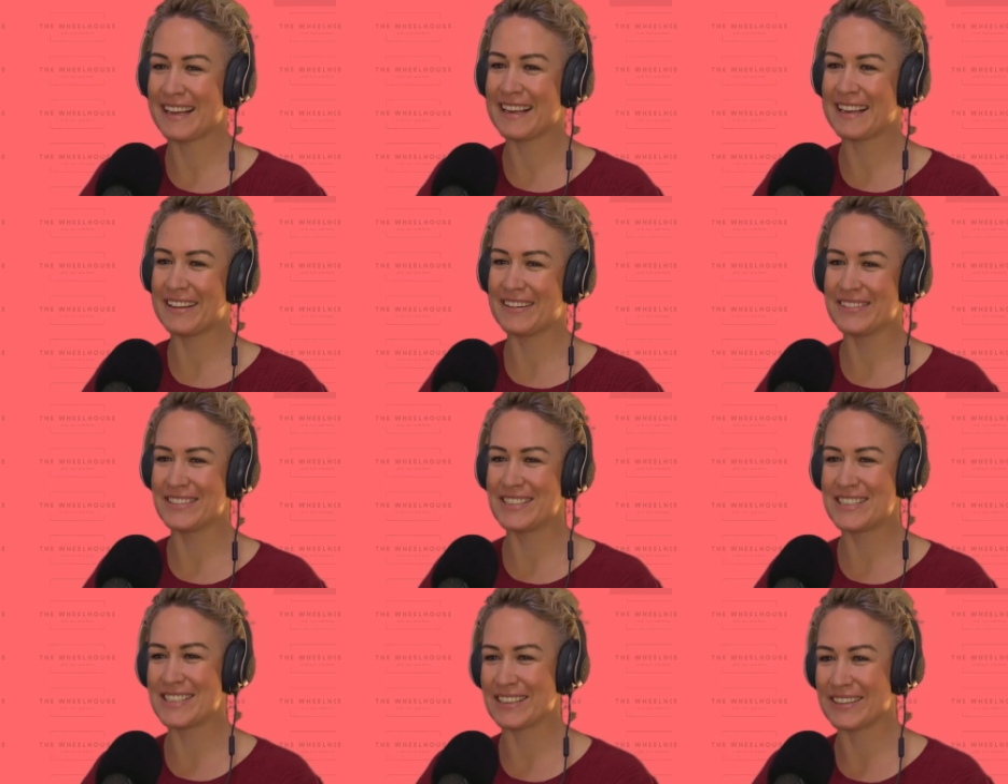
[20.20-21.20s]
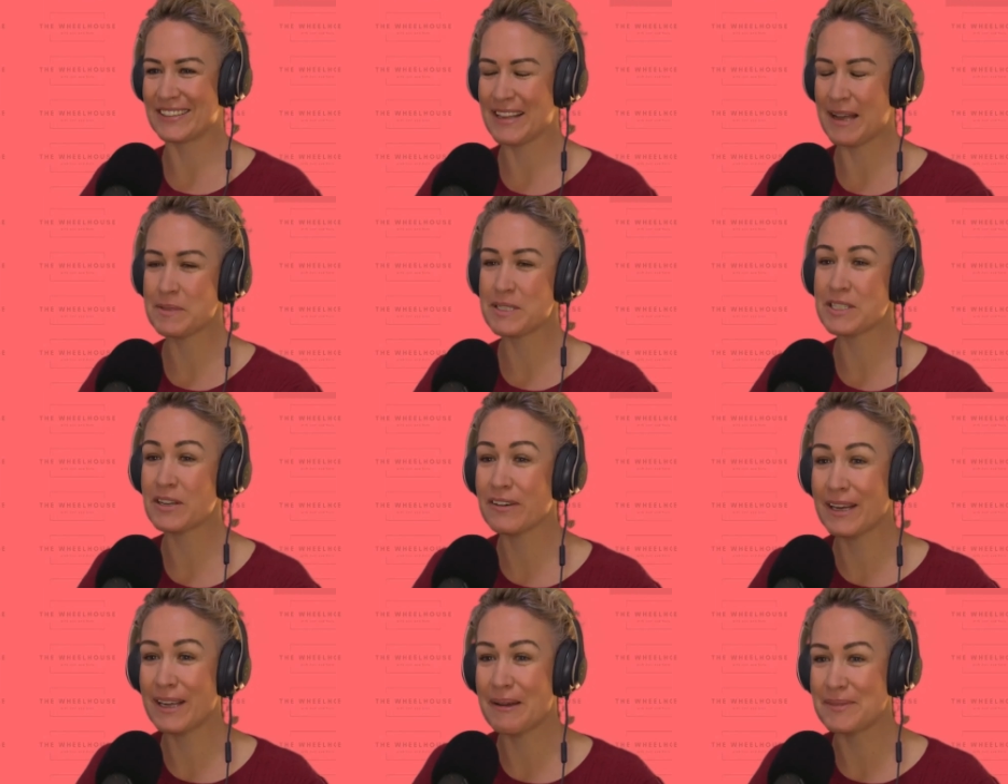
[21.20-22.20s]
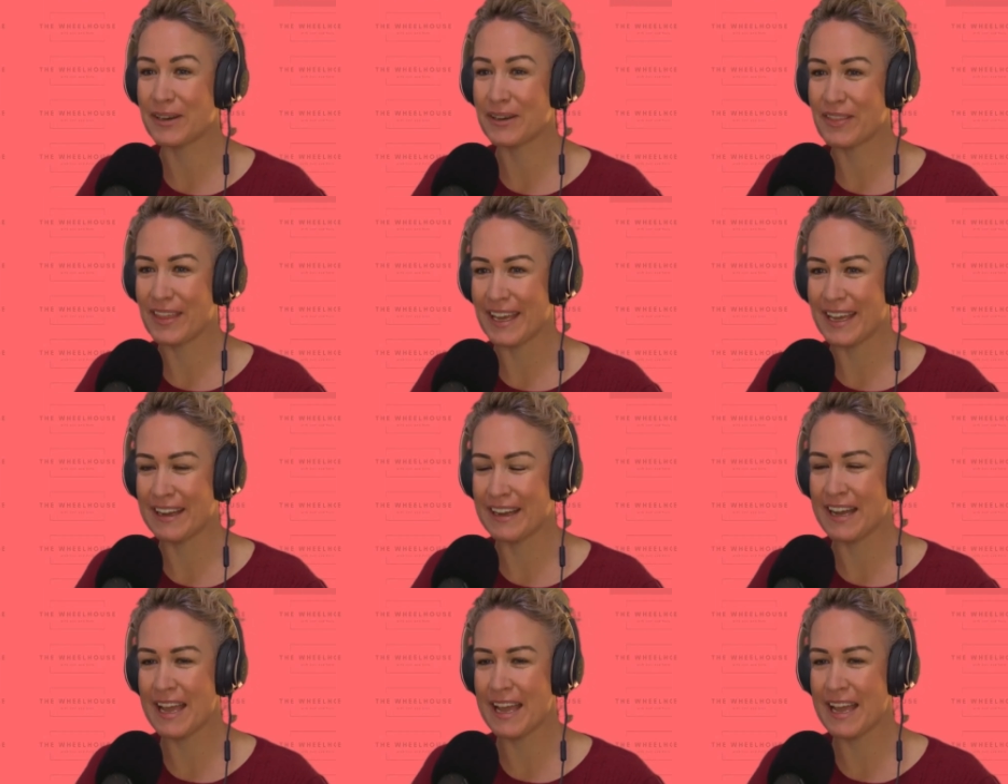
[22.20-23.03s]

Hello, Joel. I'm sorry I'm not there.